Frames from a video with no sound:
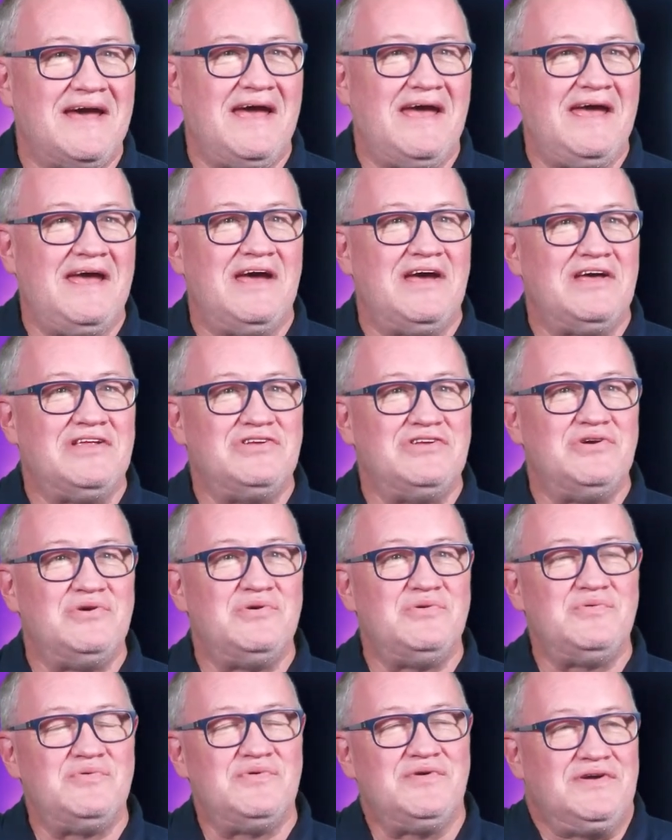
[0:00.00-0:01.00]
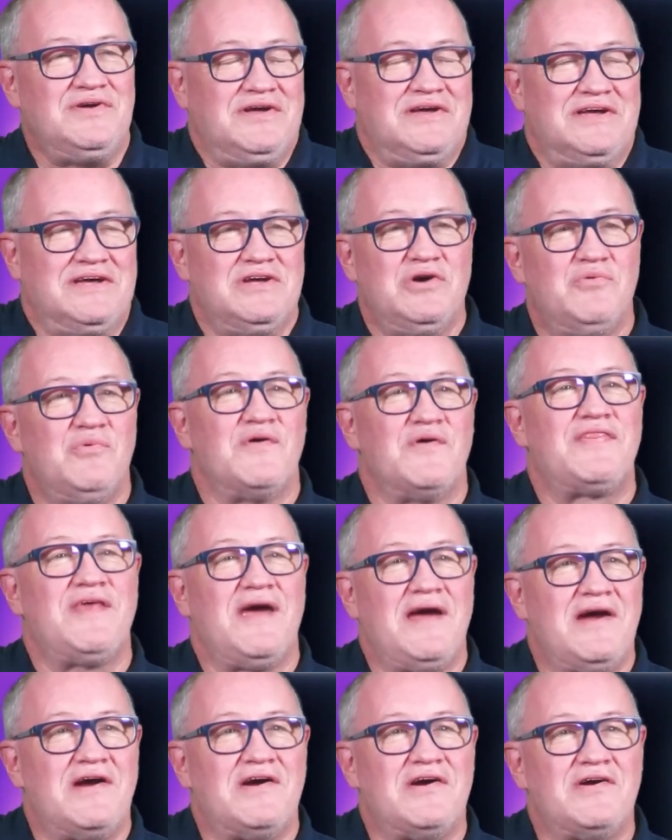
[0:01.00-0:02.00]
And you you were
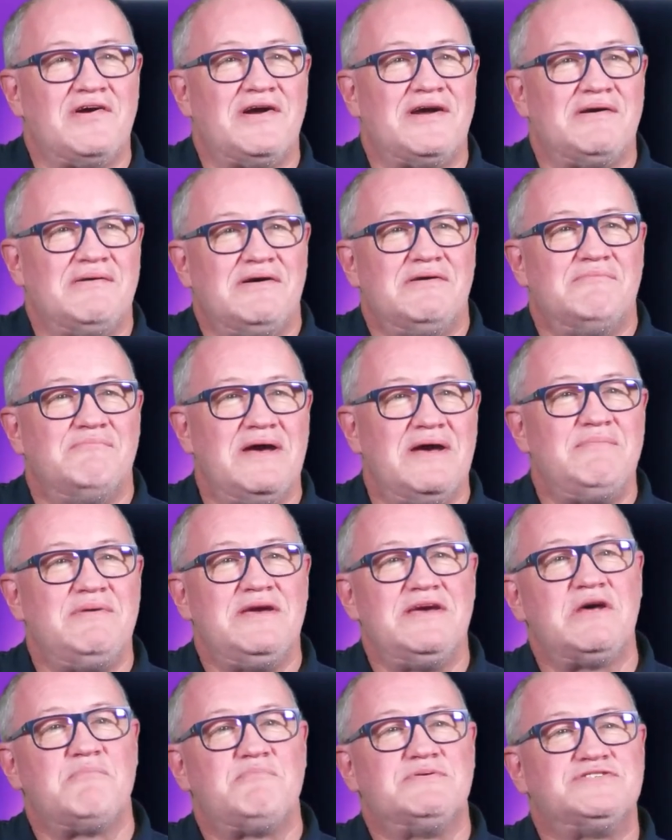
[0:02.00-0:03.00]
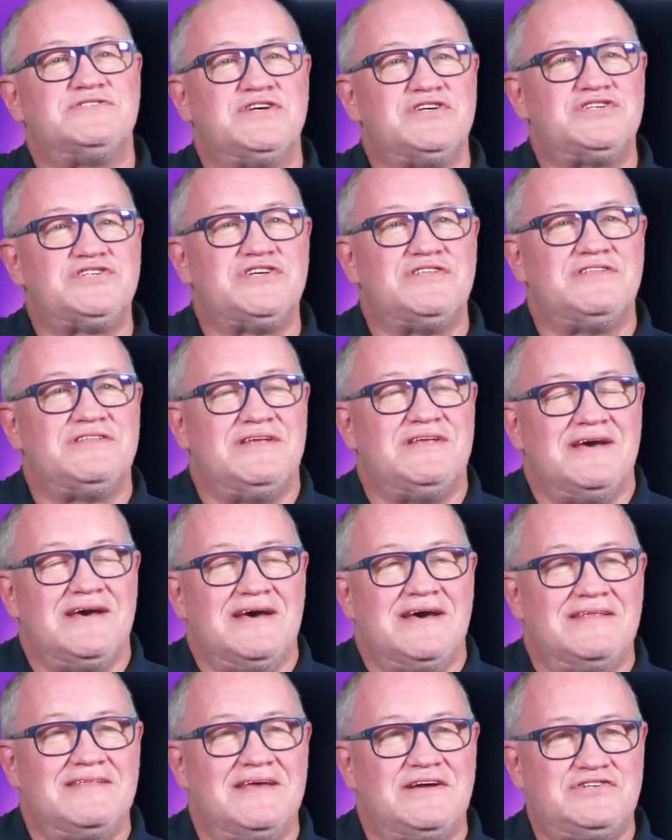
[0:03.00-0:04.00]
there, maybe in a position
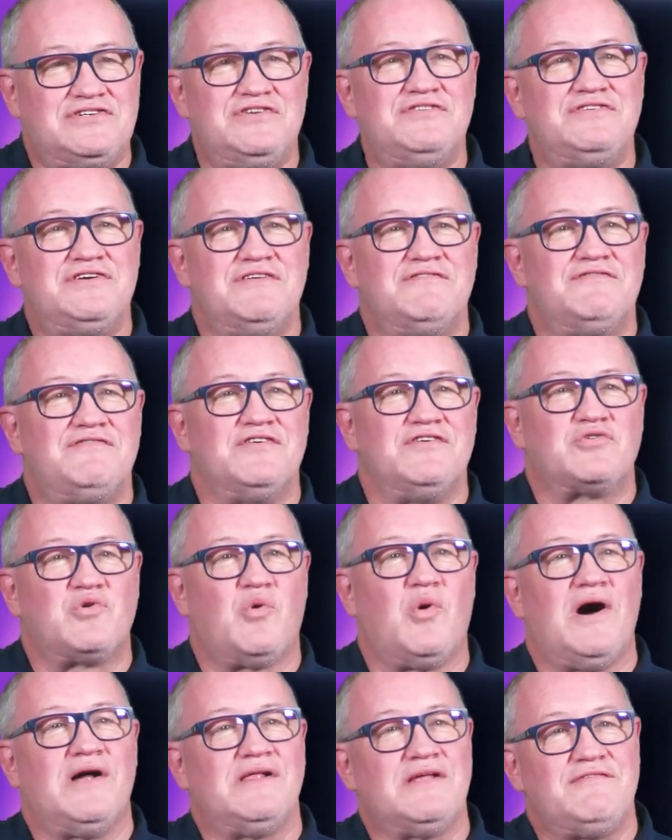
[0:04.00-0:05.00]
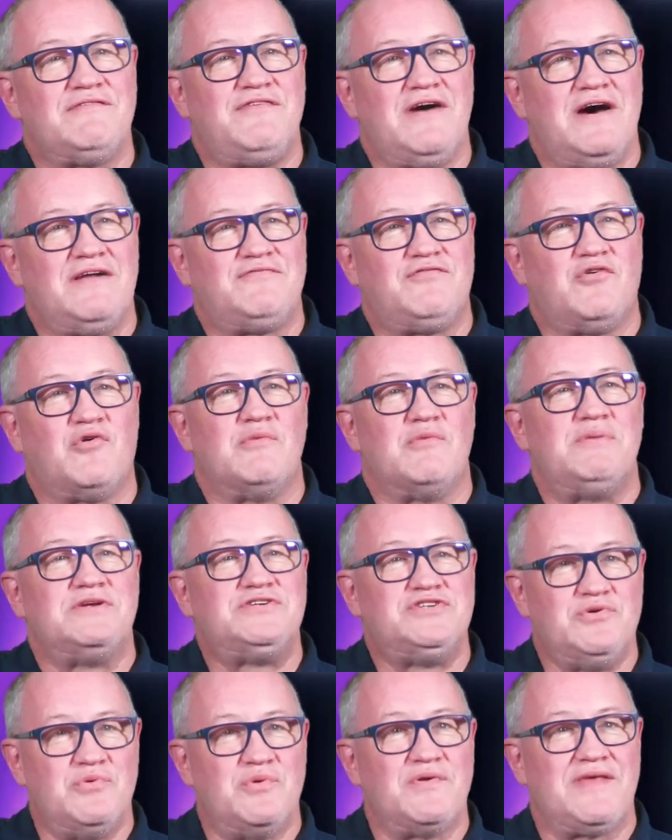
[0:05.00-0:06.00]
that you didn't feel qualified for,
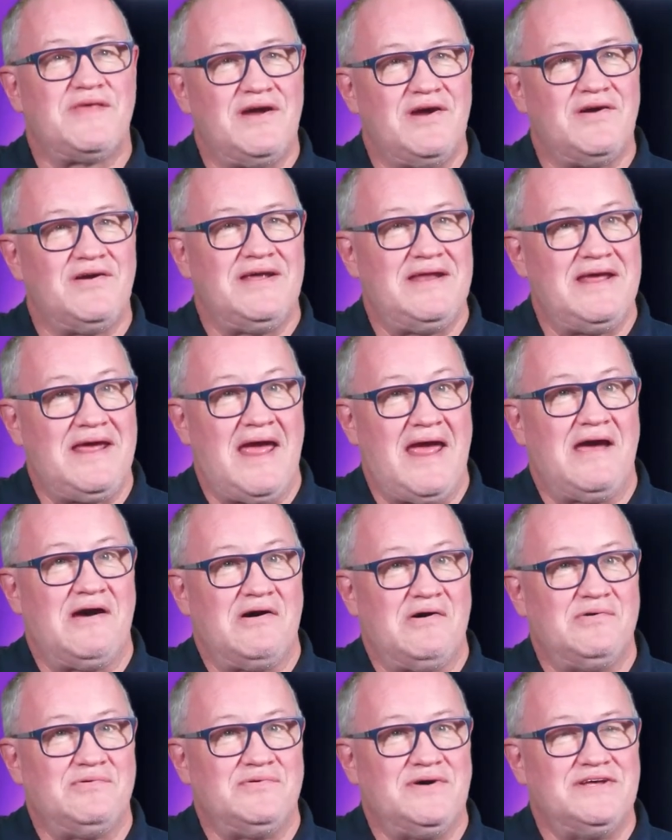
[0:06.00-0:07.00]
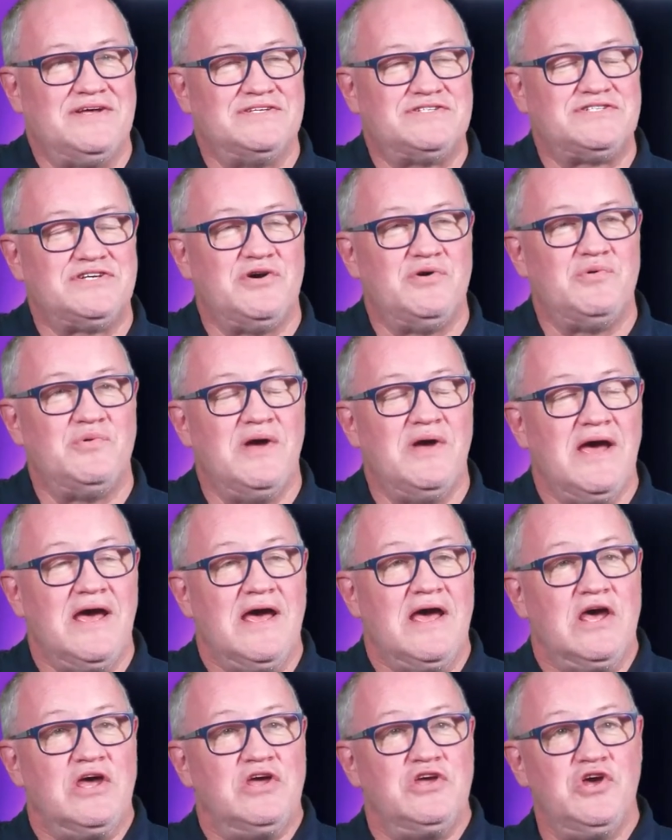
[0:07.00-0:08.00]
but you were there anyhow. And so
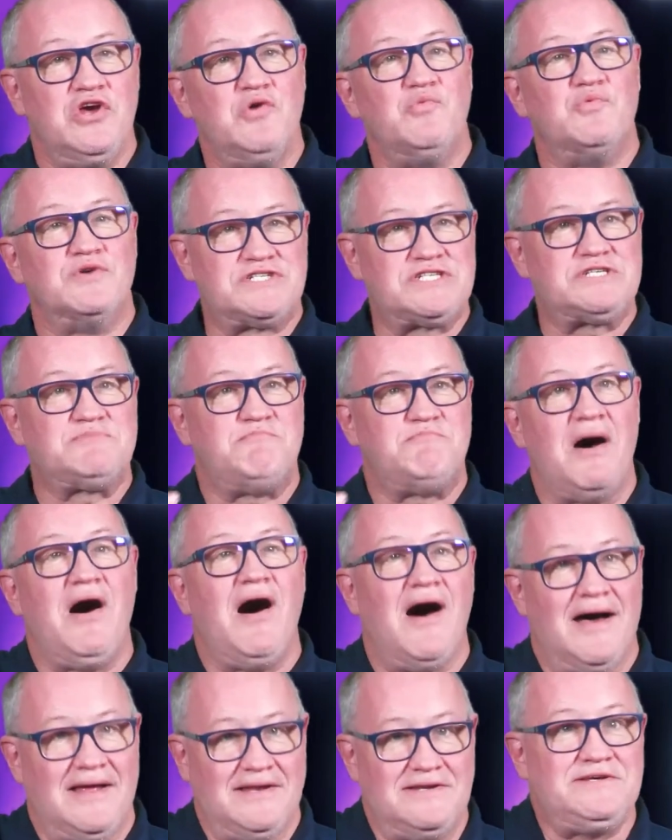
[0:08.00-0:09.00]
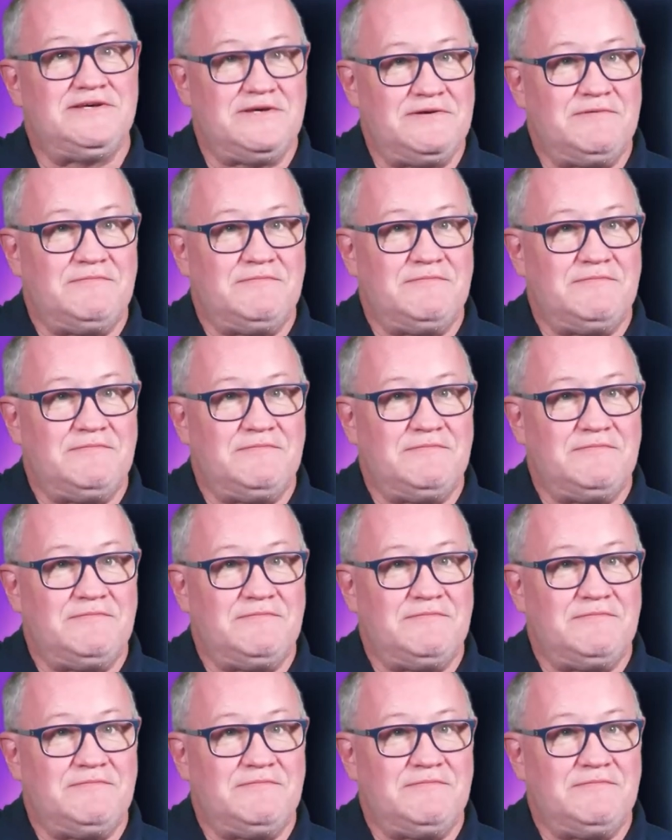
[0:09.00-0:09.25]
you respond